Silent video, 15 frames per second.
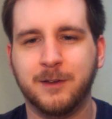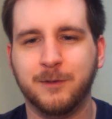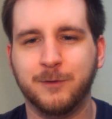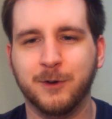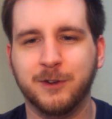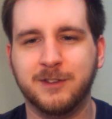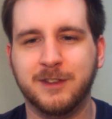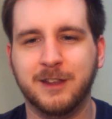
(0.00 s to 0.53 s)

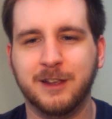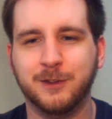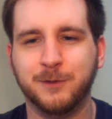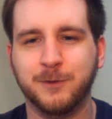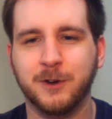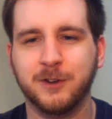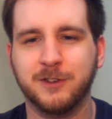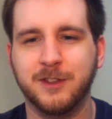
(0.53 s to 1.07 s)
First things
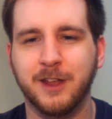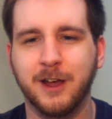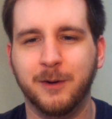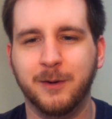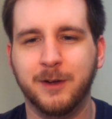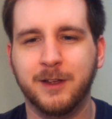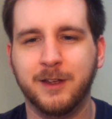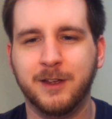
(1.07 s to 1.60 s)
first,
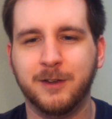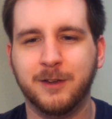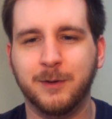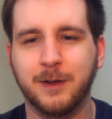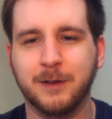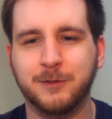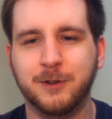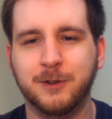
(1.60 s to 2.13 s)
though.
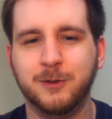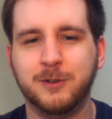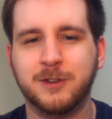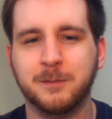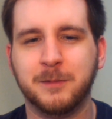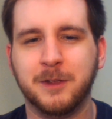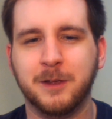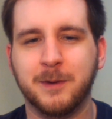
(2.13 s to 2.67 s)
We have to do
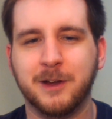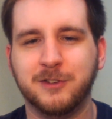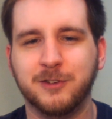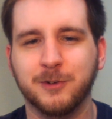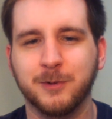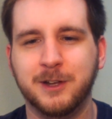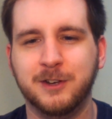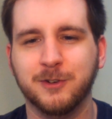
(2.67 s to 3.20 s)
something about
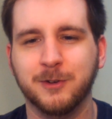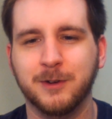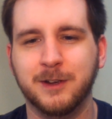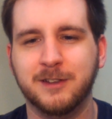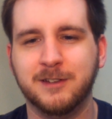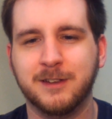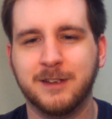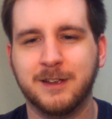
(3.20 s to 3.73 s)
your
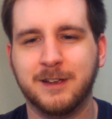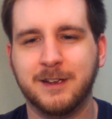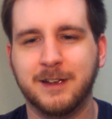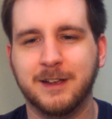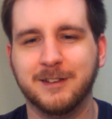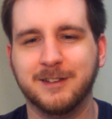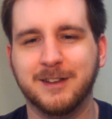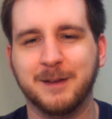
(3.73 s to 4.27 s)
injuries
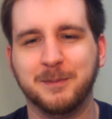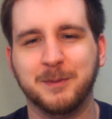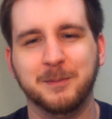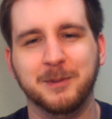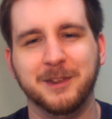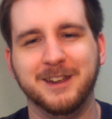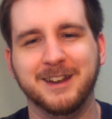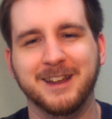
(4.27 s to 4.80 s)
and stop the
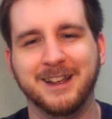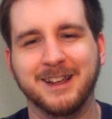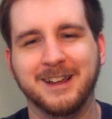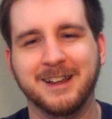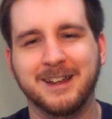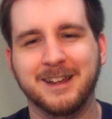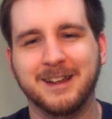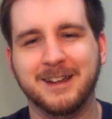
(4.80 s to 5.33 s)
bleeding.
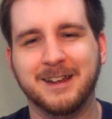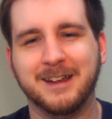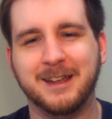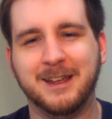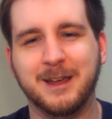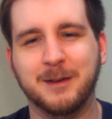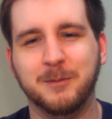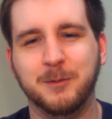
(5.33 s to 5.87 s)
I
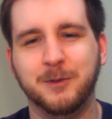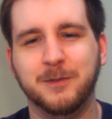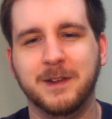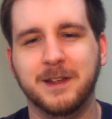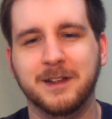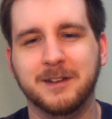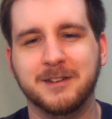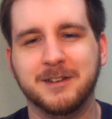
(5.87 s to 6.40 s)
can't move an
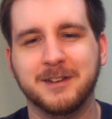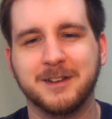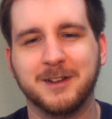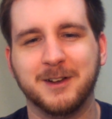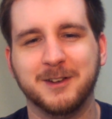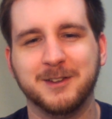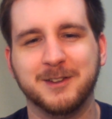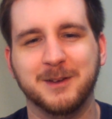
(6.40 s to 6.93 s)
inch.
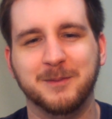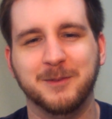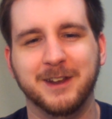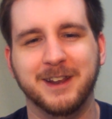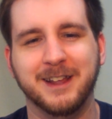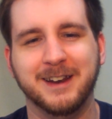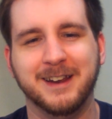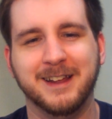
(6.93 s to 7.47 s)
Call
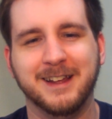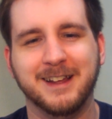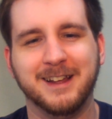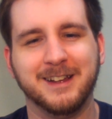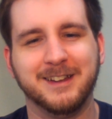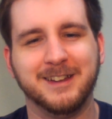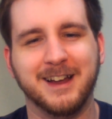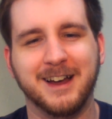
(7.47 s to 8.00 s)
someone and
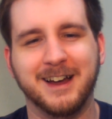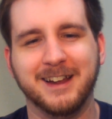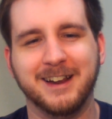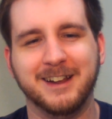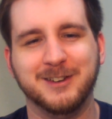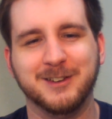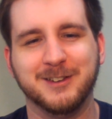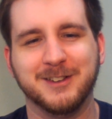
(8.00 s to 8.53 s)
God,
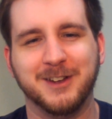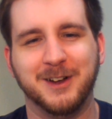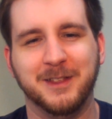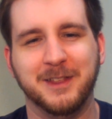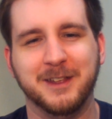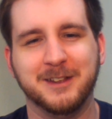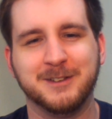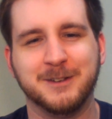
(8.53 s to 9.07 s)
I just saw
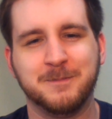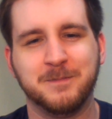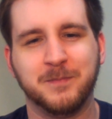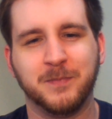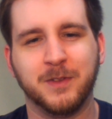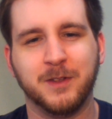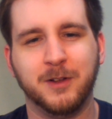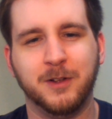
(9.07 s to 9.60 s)
this.
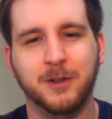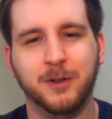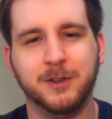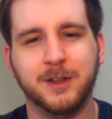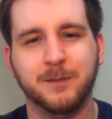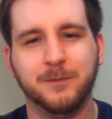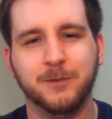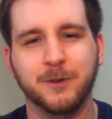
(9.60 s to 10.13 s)
Hold
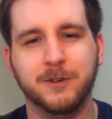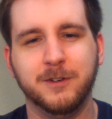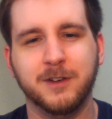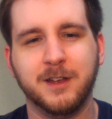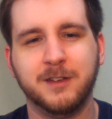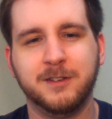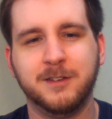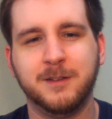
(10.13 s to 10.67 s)
up for
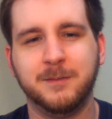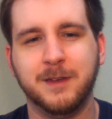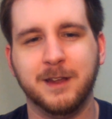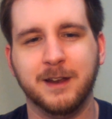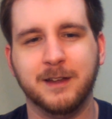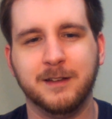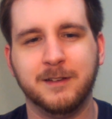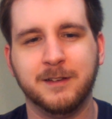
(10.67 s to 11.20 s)
just a
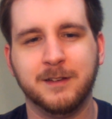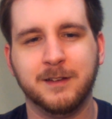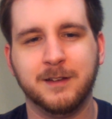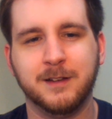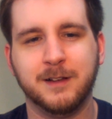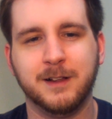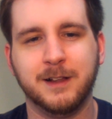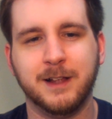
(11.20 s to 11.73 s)
minute.
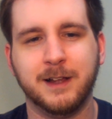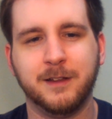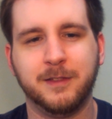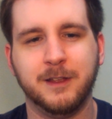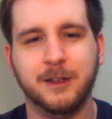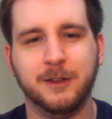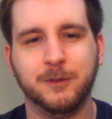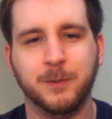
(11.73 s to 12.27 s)
A lot of
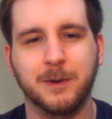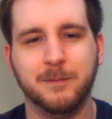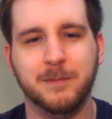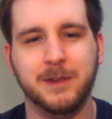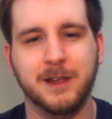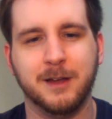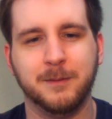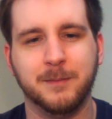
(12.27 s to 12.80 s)
things went
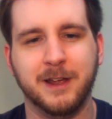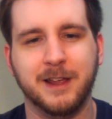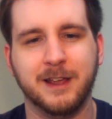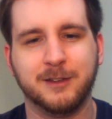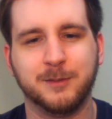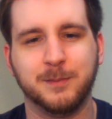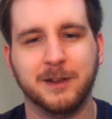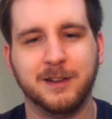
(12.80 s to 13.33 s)
beyond my
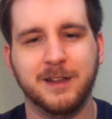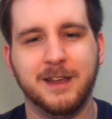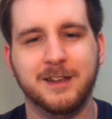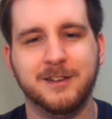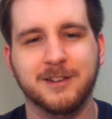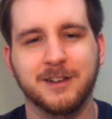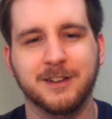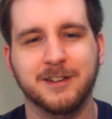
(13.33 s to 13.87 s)

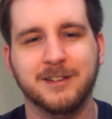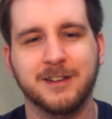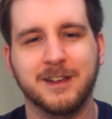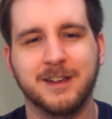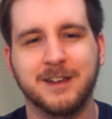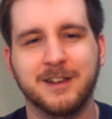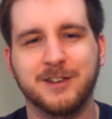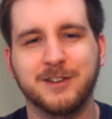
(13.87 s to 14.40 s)
expectations.
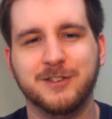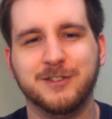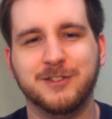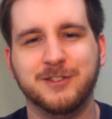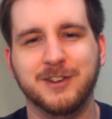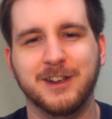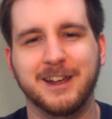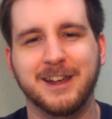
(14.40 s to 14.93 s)

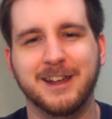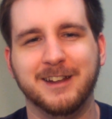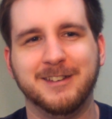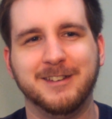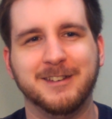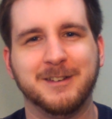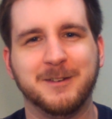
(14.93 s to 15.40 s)
Shit.